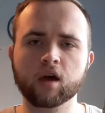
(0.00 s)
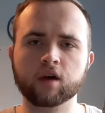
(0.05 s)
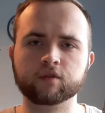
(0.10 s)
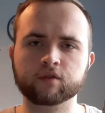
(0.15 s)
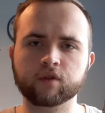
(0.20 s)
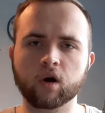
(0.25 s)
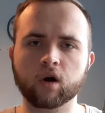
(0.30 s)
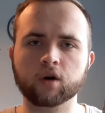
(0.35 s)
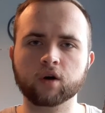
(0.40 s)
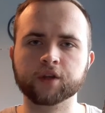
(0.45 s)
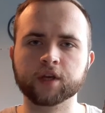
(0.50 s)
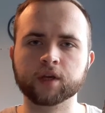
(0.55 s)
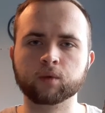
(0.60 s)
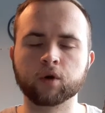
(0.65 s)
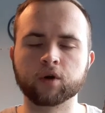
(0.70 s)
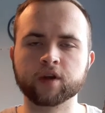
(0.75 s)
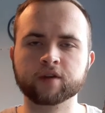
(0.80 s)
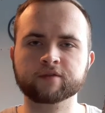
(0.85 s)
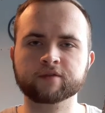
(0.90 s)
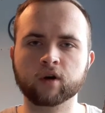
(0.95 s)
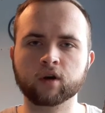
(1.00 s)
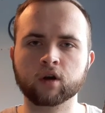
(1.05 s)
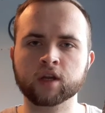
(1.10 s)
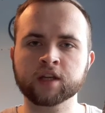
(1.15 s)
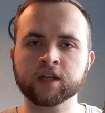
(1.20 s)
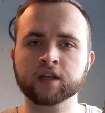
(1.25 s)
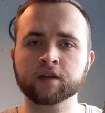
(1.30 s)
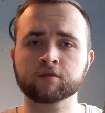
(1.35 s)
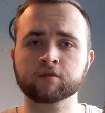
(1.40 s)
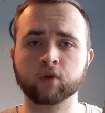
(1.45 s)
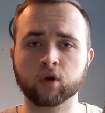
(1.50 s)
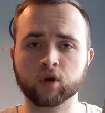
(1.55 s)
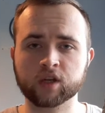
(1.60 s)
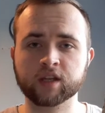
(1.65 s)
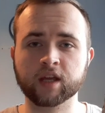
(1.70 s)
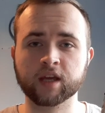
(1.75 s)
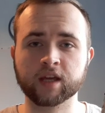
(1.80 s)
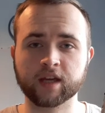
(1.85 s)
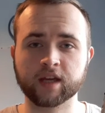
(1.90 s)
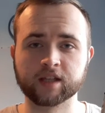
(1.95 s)
Vardy, where he volleyed
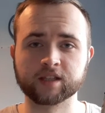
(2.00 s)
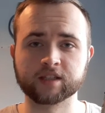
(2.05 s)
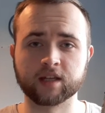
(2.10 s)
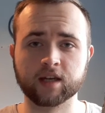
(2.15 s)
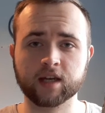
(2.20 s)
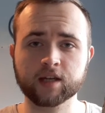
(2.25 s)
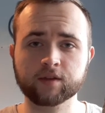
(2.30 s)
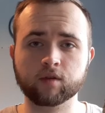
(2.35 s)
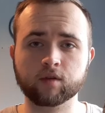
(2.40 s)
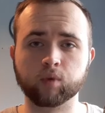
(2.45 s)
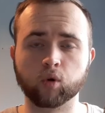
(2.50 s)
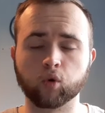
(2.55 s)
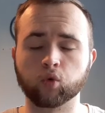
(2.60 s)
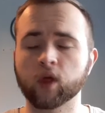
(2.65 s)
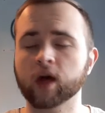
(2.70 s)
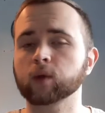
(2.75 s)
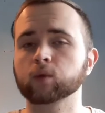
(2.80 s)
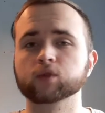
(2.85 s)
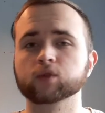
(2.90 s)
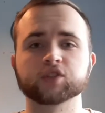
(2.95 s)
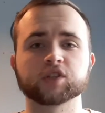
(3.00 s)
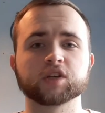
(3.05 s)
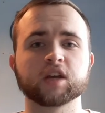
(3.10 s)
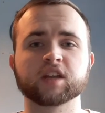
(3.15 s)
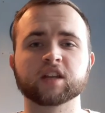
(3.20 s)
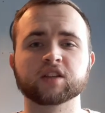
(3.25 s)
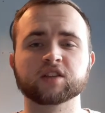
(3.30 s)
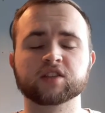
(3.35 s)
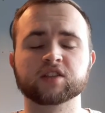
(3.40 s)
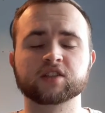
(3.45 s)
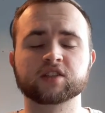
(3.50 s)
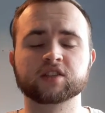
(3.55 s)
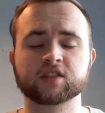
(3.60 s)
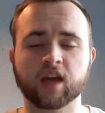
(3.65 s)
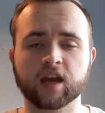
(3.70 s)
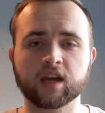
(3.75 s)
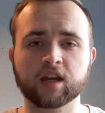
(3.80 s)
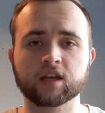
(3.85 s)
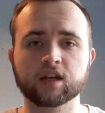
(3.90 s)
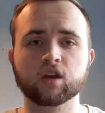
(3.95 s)
it against Liverpool. That was an
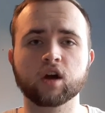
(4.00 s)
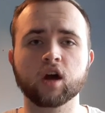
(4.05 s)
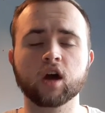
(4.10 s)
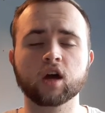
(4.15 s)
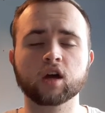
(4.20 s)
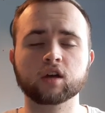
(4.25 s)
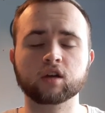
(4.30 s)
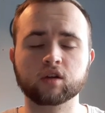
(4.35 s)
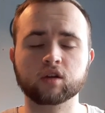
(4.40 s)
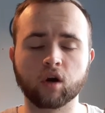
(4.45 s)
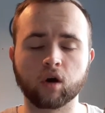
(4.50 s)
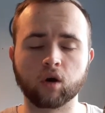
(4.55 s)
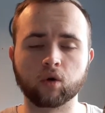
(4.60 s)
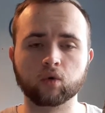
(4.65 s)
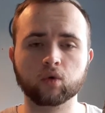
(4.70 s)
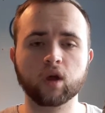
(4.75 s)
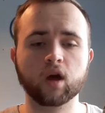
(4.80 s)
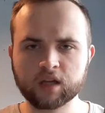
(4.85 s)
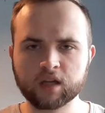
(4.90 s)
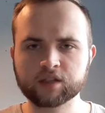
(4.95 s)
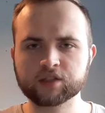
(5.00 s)
insane goal.